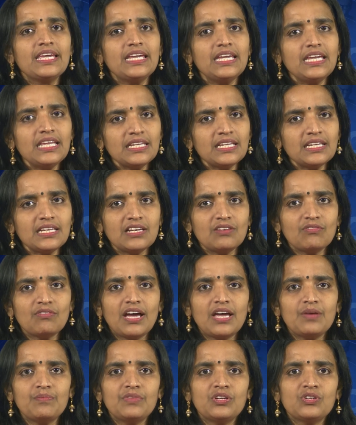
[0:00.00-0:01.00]
in an
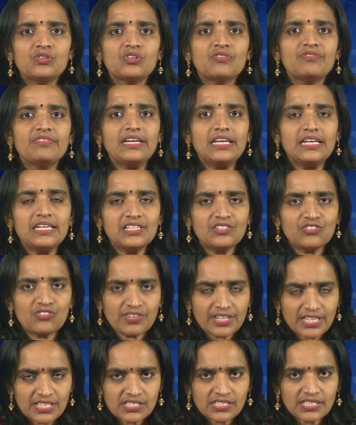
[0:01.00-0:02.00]
environment of
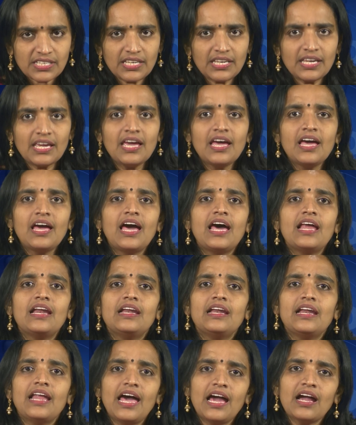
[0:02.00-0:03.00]
illiteracy
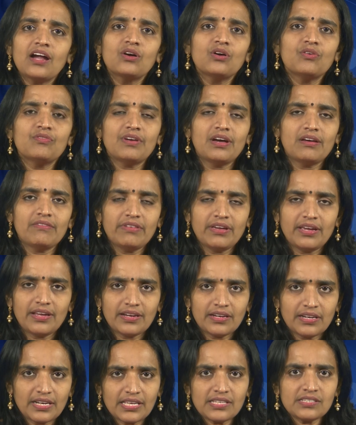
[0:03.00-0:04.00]
and lack of
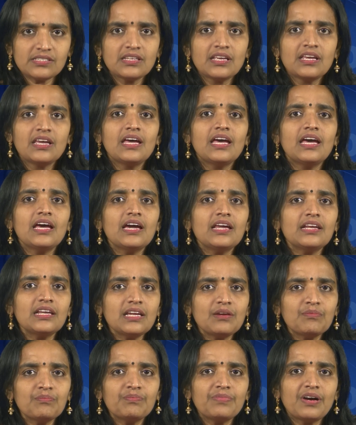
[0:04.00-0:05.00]
awareness and
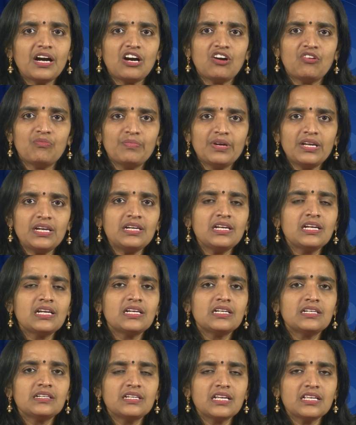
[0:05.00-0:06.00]
empowerment
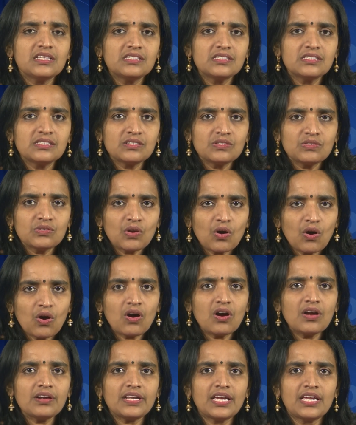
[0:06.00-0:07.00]
does
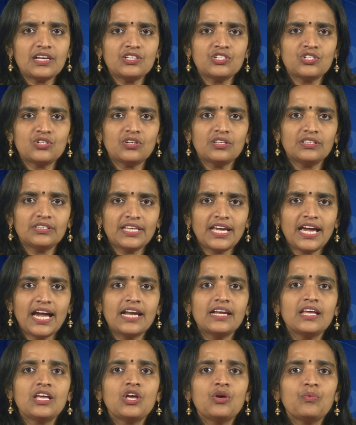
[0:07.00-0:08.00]
not ensure
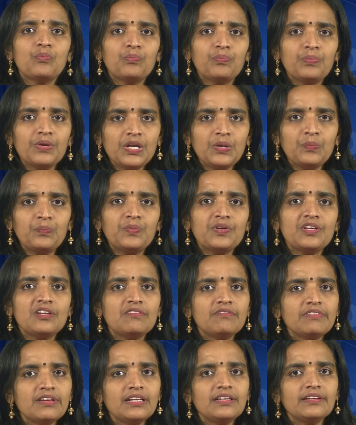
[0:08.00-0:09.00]
that people
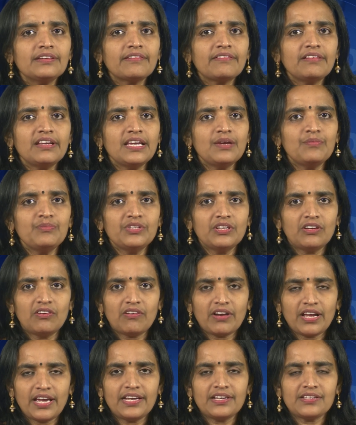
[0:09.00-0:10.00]
will claim their
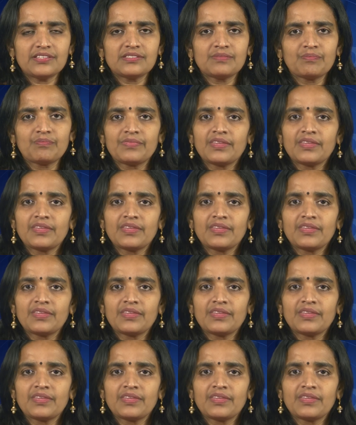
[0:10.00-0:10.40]
rights.